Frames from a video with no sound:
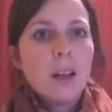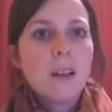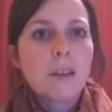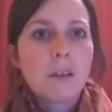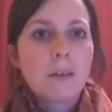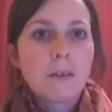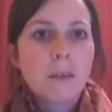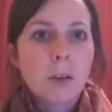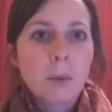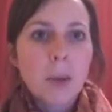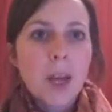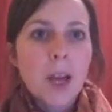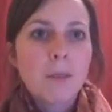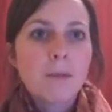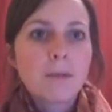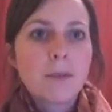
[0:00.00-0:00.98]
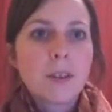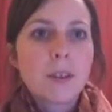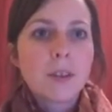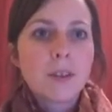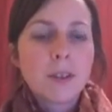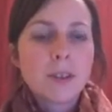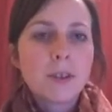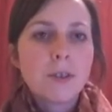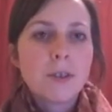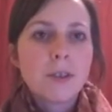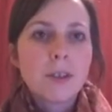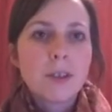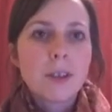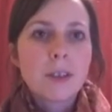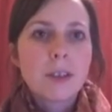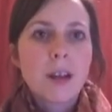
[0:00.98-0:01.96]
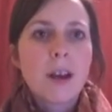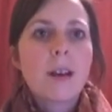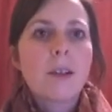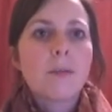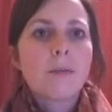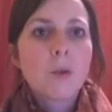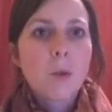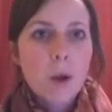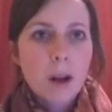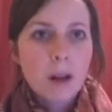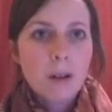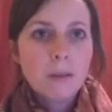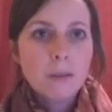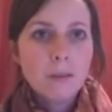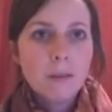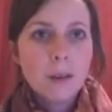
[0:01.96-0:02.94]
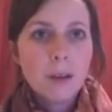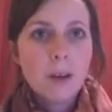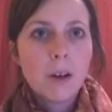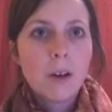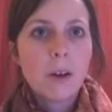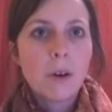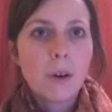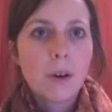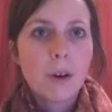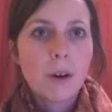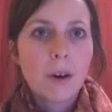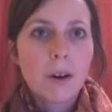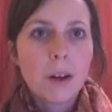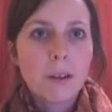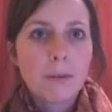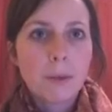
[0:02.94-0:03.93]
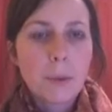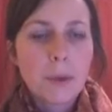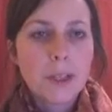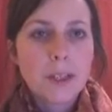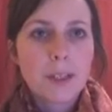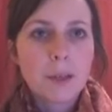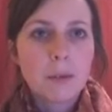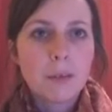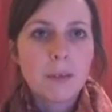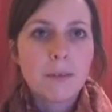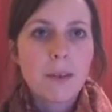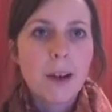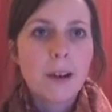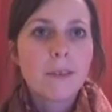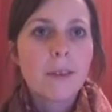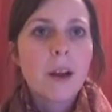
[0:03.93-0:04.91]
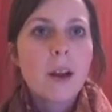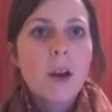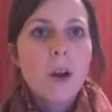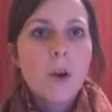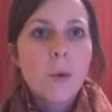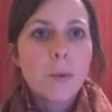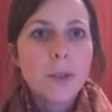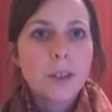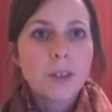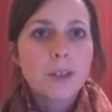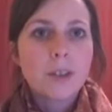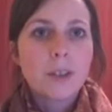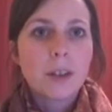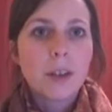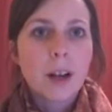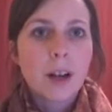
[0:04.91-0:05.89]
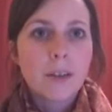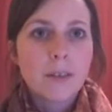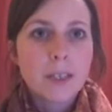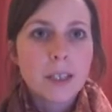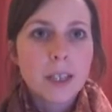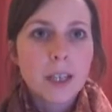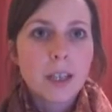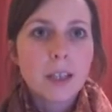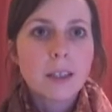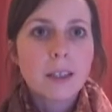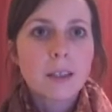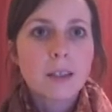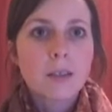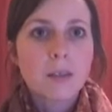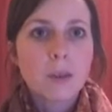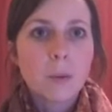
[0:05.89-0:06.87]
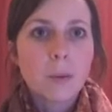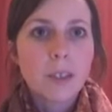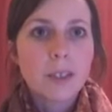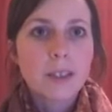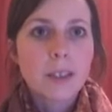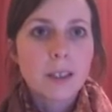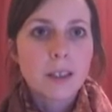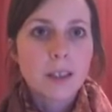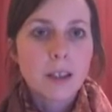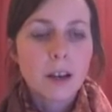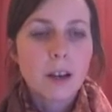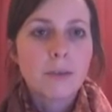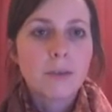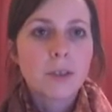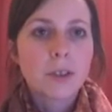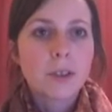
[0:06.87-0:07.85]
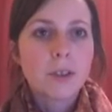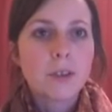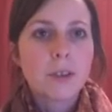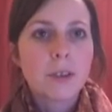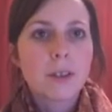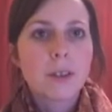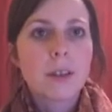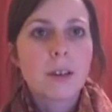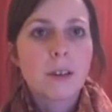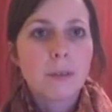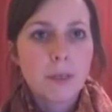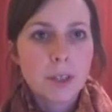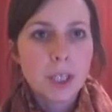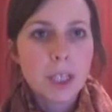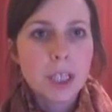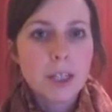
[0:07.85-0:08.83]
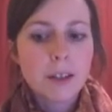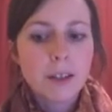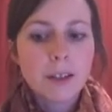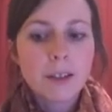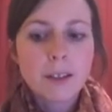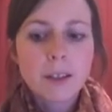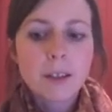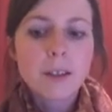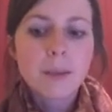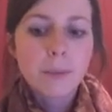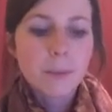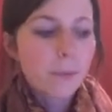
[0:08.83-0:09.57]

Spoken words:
Therefore, we have 2 students out of 12, or if we want to simplify, 1 student out of 6, so 1/6 of the students that are vegetarians.